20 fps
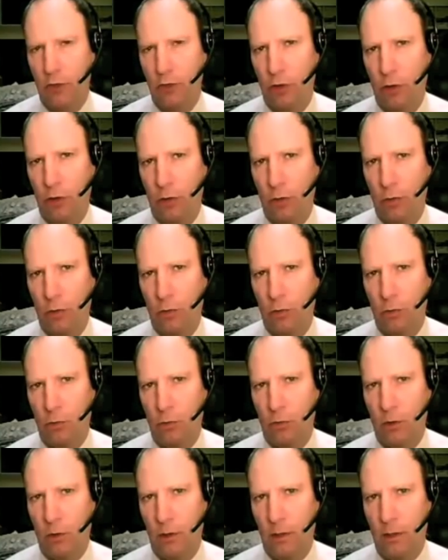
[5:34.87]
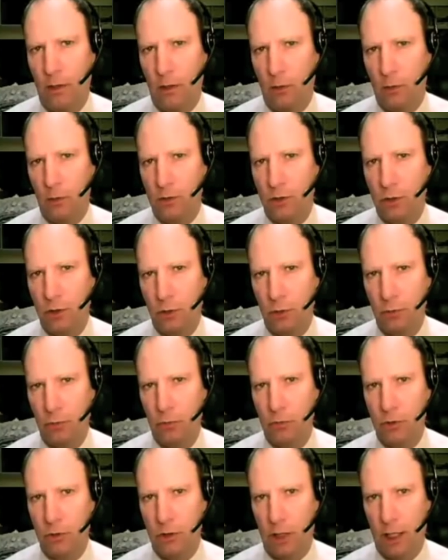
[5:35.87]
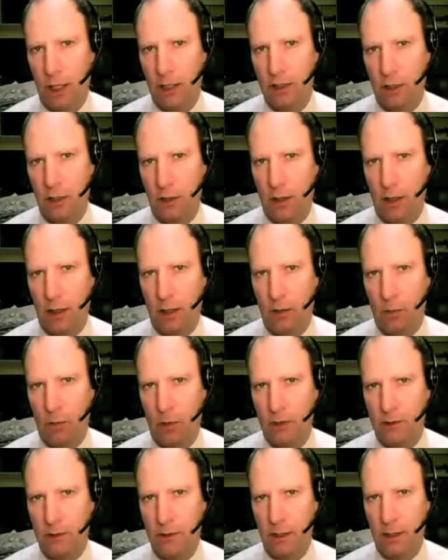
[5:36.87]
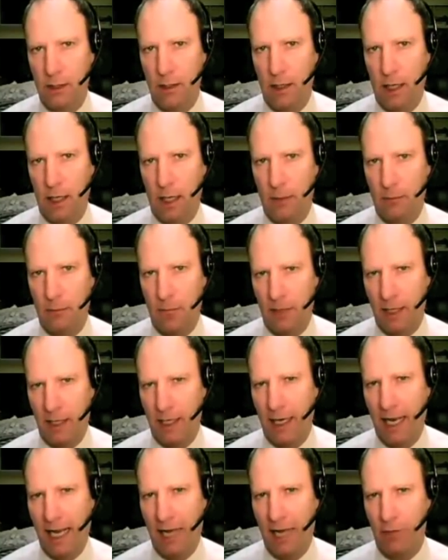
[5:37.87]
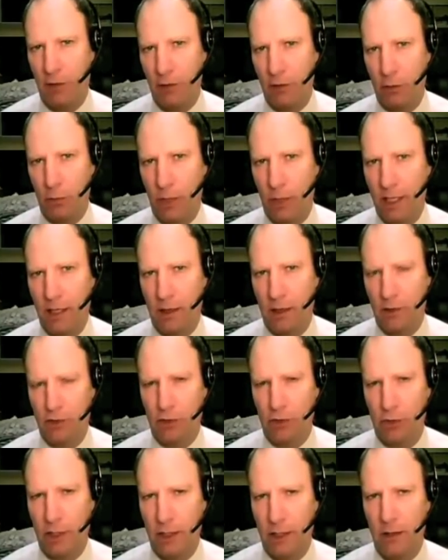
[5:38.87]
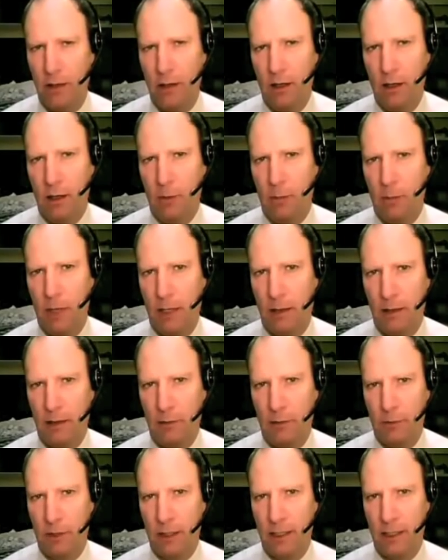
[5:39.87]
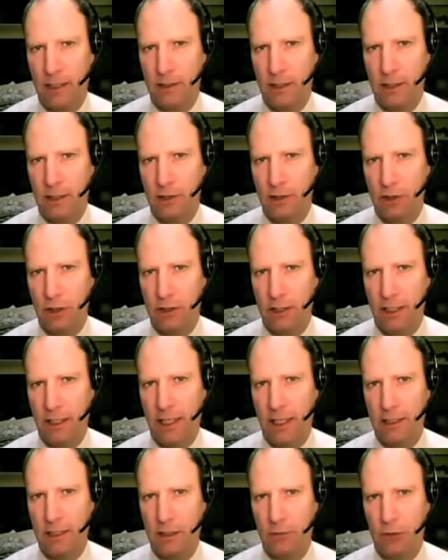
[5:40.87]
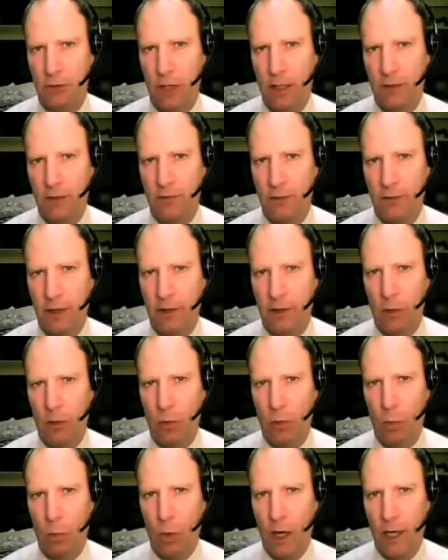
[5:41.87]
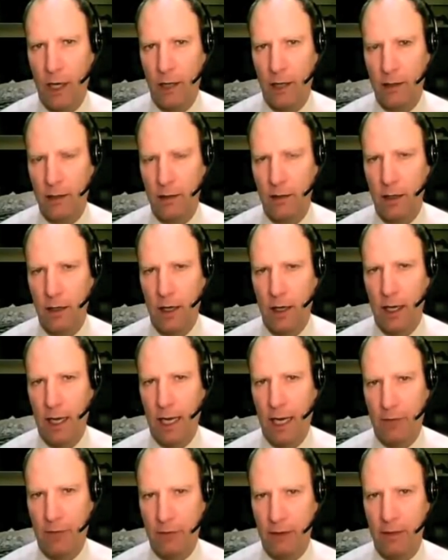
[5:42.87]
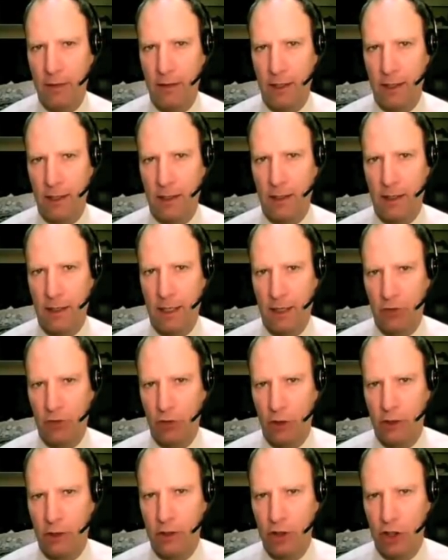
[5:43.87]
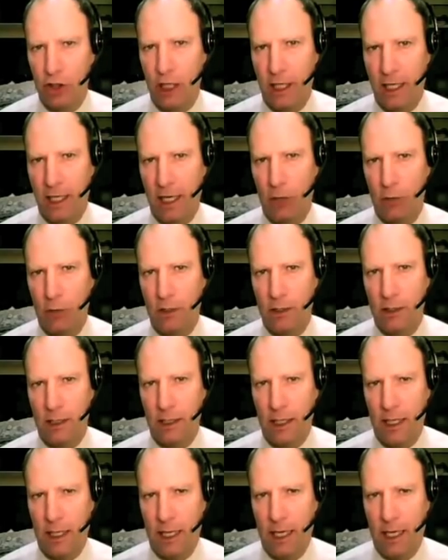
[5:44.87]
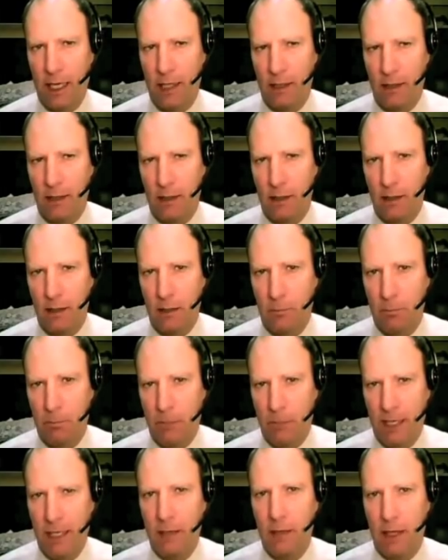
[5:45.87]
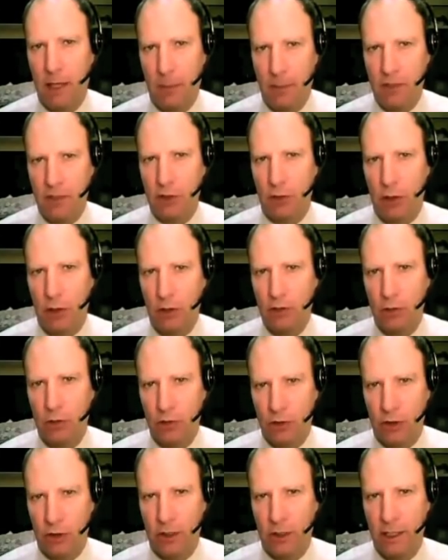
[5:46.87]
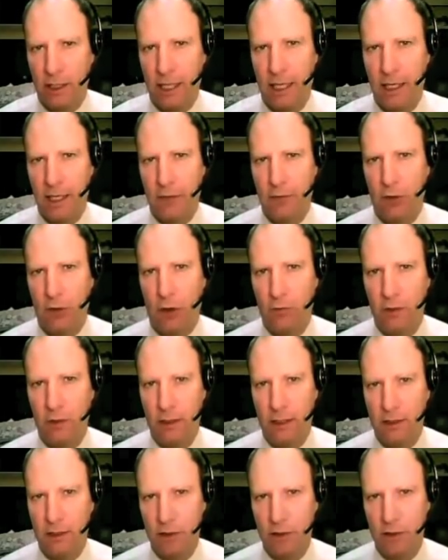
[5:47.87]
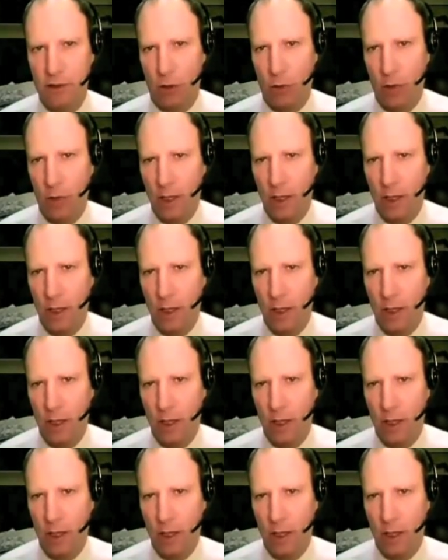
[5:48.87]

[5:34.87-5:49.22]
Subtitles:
So those two stocks are ones that I'm kind of have on the radar screen. But really, it's just a case of trying to figure out where everything is going to shake out. The big companies are also starting to get involved in this, so